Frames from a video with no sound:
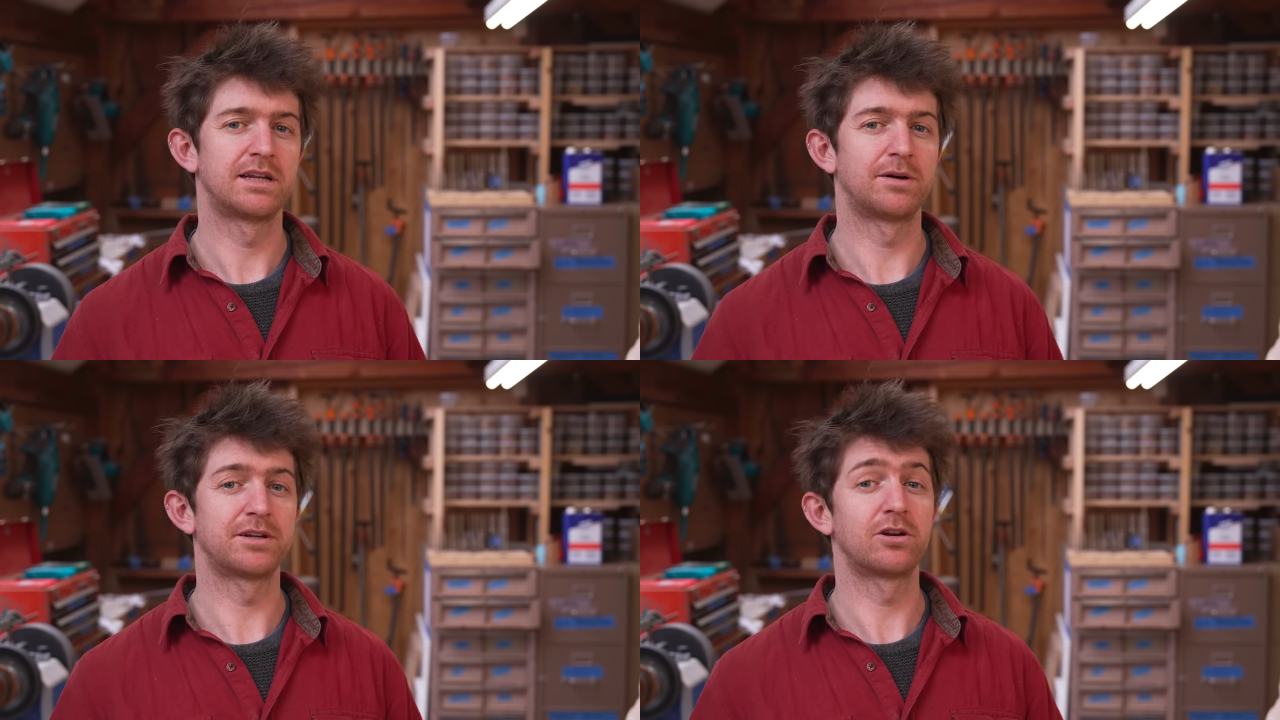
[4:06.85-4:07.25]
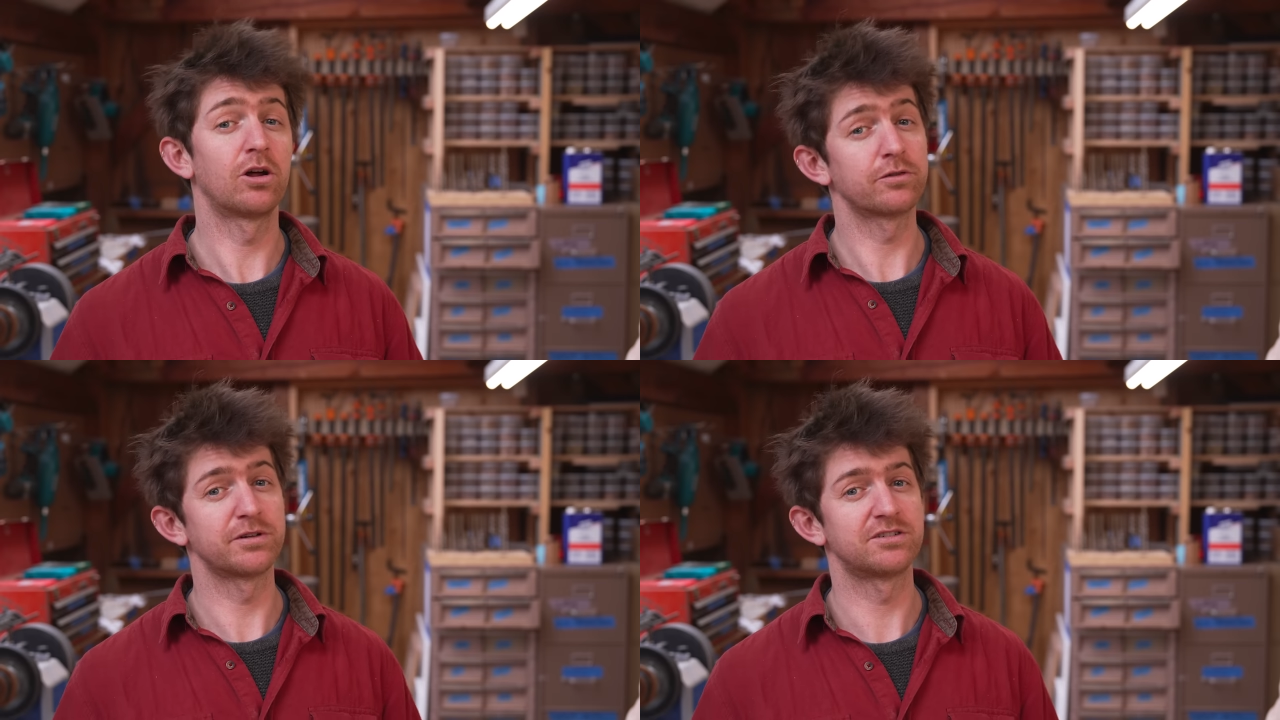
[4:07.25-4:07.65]
now I did a
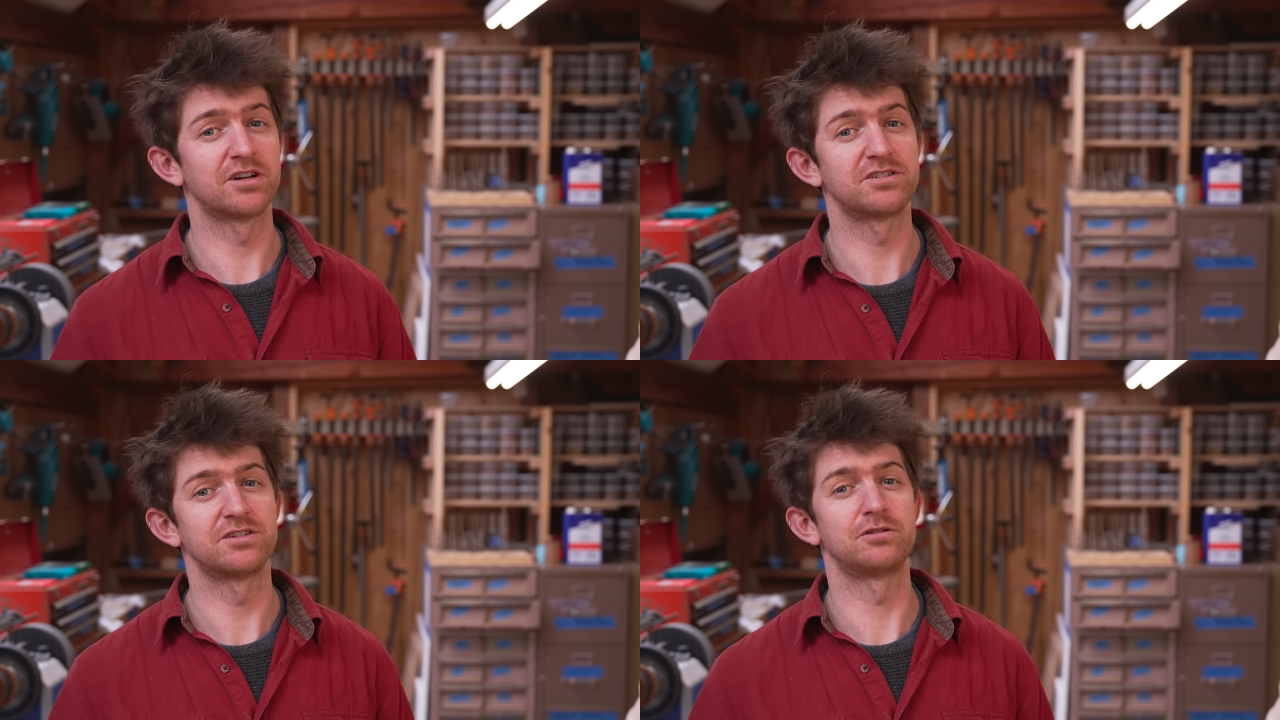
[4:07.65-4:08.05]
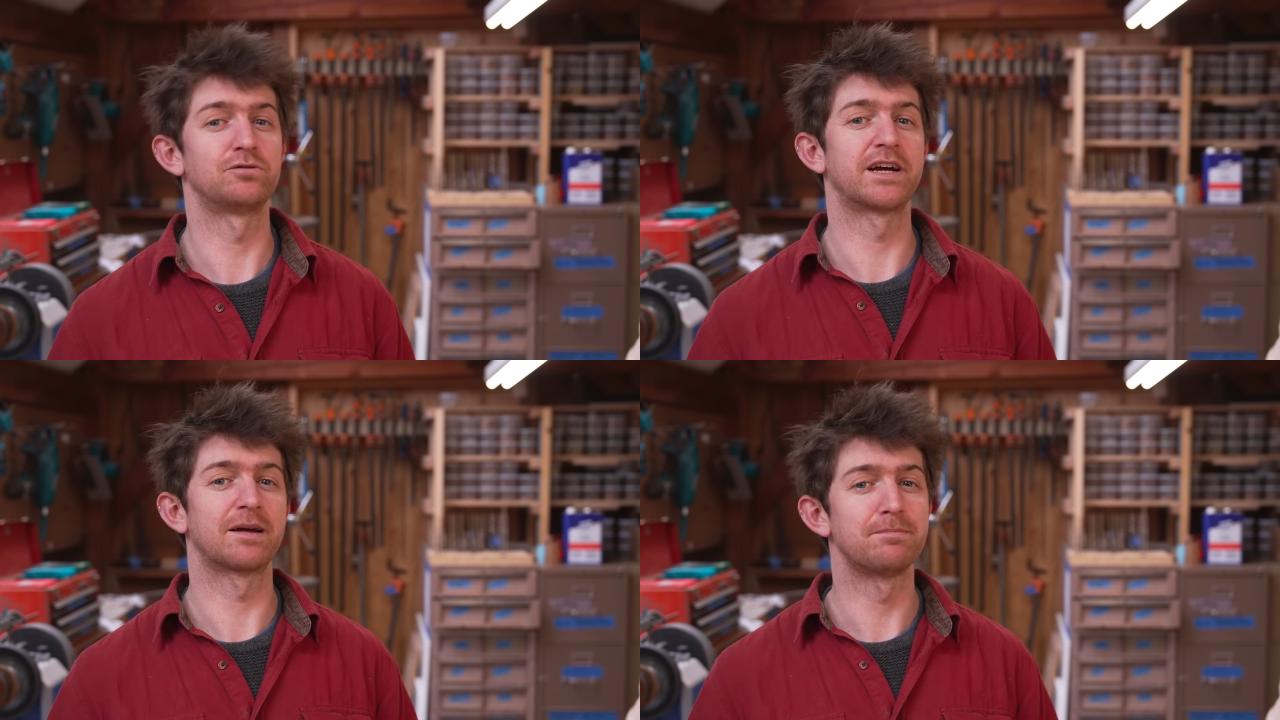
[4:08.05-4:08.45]
lot of research
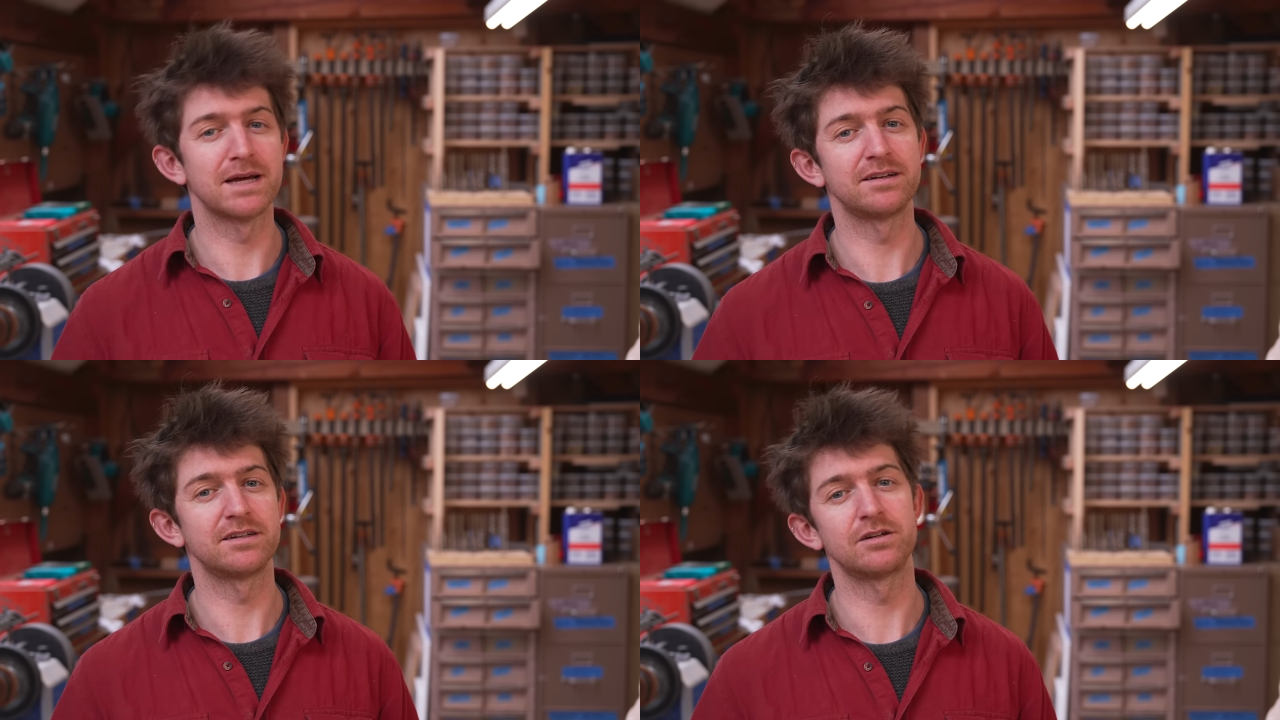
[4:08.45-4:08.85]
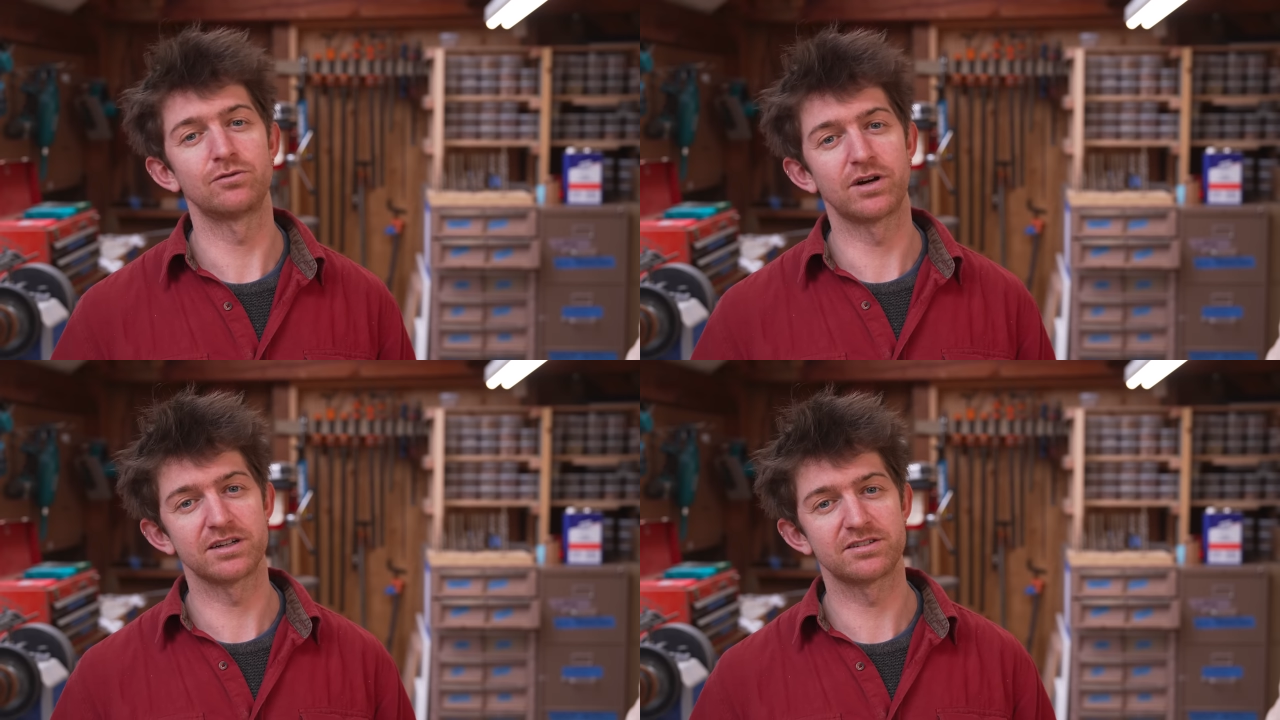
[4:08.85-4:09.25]
into recommended
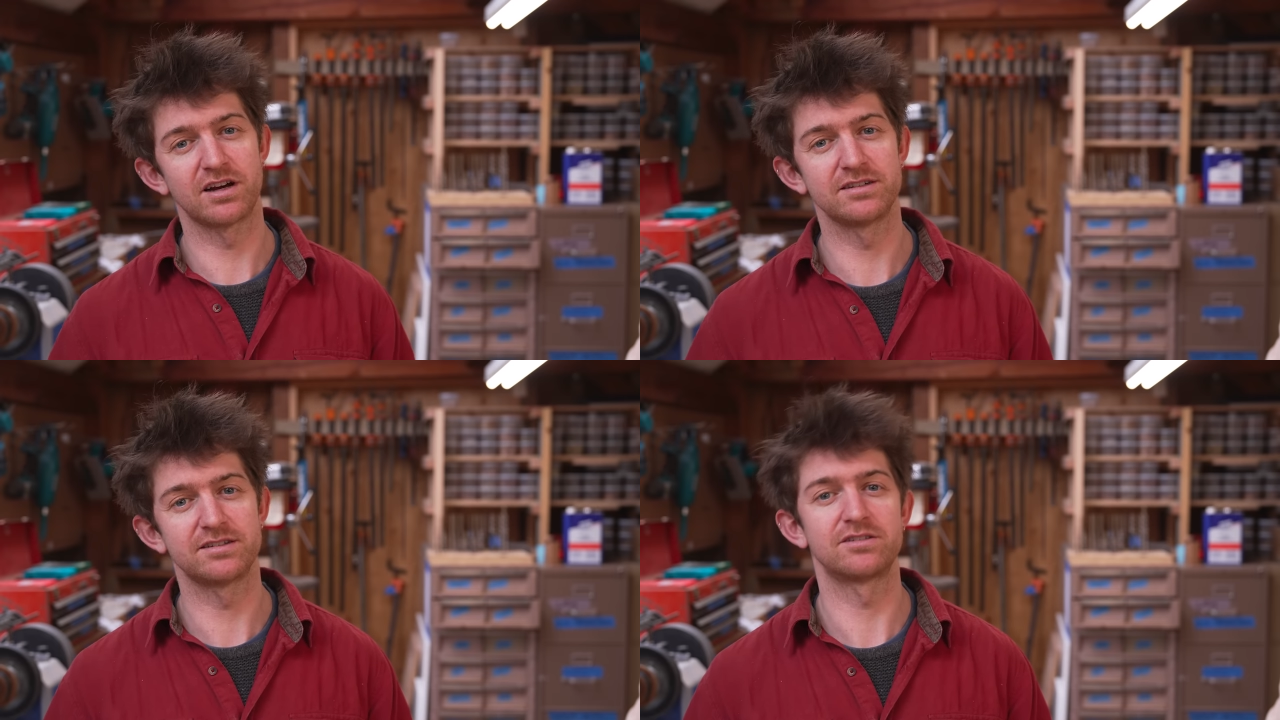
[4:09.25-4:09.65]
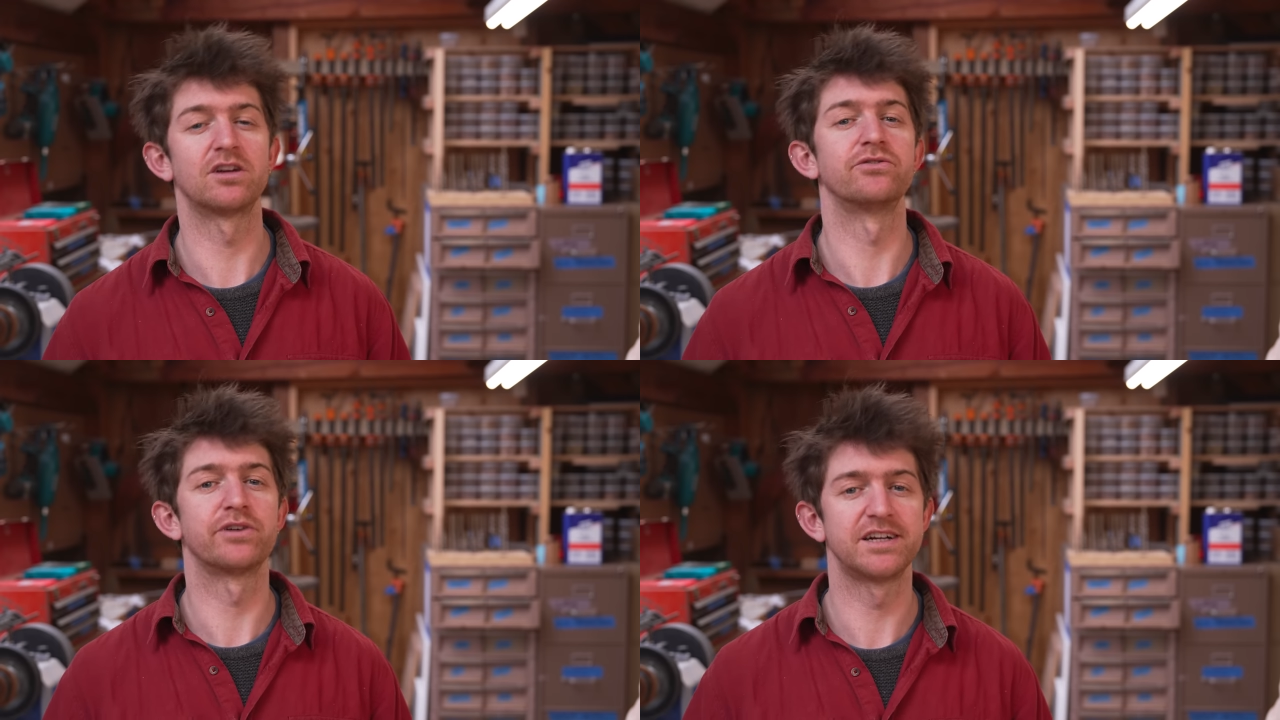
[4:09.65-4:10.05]
rudder sizes
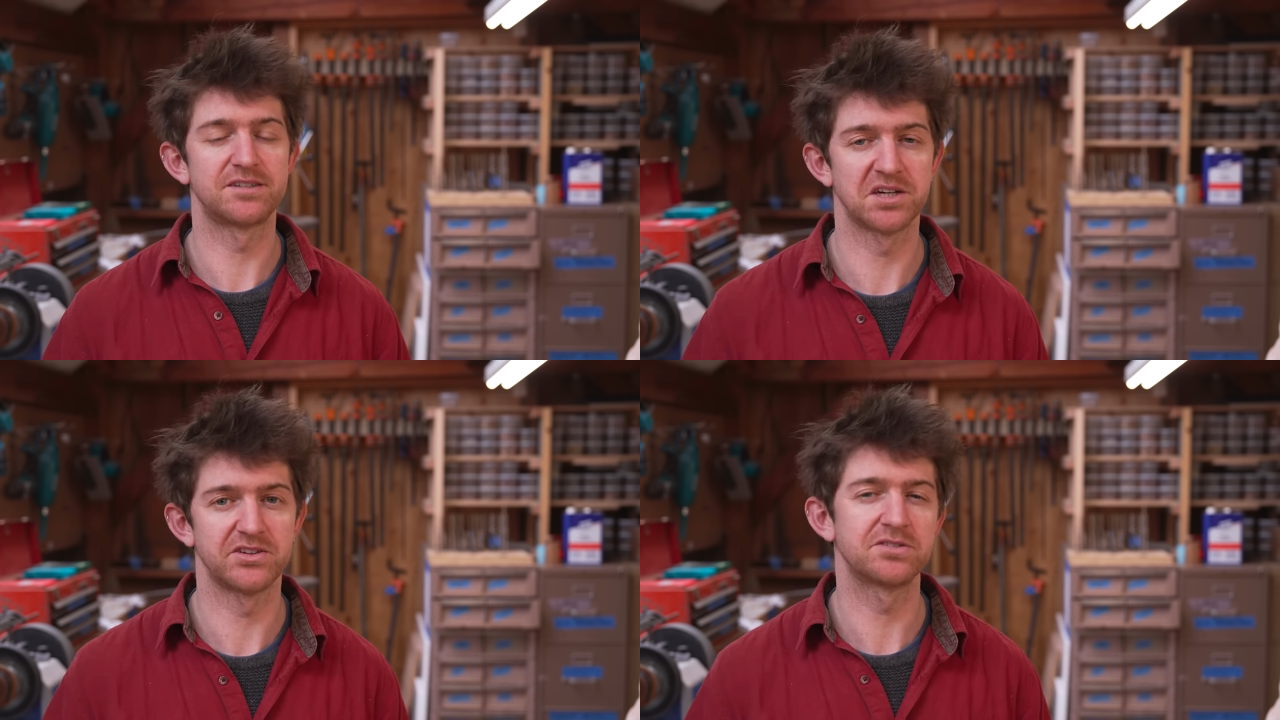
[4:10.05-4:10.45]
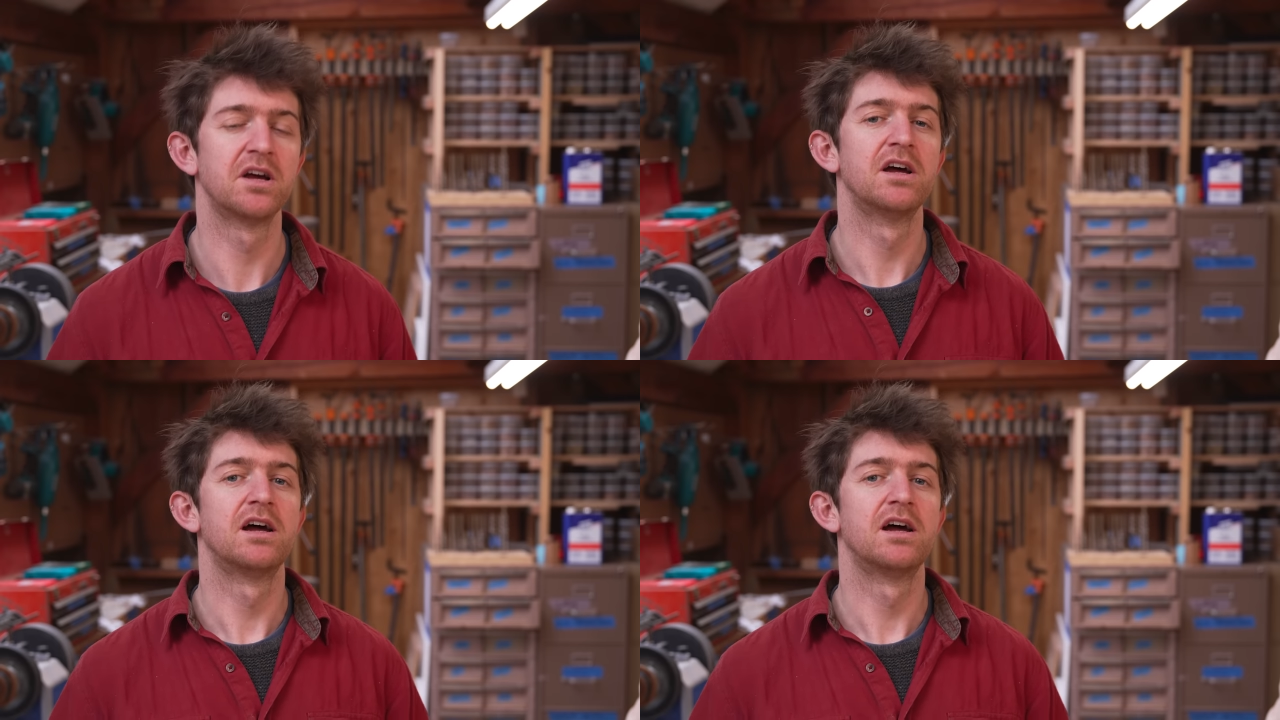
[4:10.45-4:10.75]
and ratios